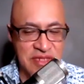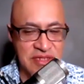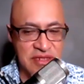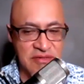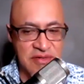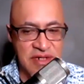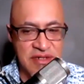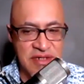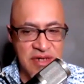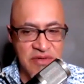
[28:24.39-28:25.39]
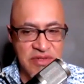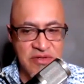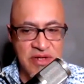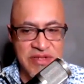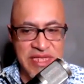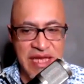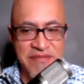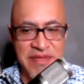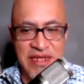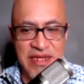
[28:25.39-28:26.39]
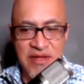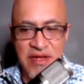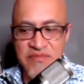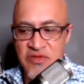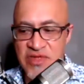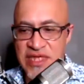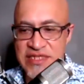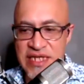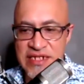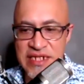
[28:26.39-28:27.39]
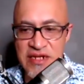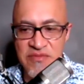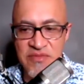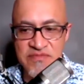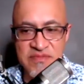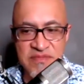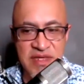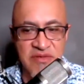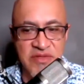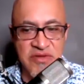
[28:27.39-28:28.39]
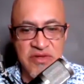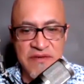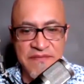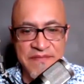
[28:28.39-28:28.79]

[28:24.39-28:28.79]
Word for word: So yeah, what's going on with that, man? I'm really excited to hear what's going on.